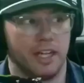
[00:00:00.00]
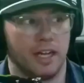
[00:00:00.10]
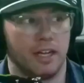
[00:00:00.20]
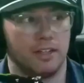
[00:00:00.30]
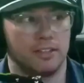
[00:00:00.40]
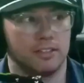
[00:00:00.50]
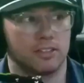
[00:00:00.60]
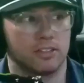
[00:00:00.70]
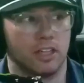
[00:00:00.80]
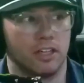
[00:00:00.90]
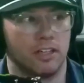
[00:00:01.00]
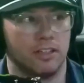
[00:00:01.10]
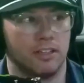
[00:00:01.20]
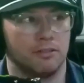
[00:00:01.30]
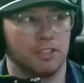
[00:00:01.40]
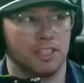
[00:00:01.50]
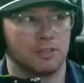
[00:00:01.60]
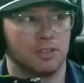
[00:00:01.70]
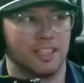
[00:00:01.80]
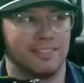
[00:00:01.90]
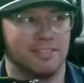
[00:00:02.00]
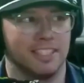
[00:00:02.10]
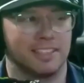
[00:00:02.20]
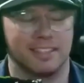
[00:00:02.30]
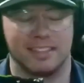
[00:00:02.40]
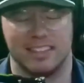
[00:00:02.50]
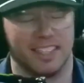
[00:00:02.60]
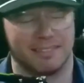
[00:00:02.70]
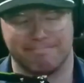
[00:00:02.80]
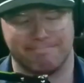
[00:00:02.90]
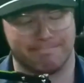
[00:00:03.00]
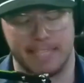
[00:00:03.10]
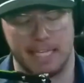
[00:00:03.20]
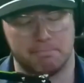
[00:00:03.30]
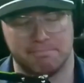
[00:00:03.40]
now, so if you guys want to come visit, and they're like, no.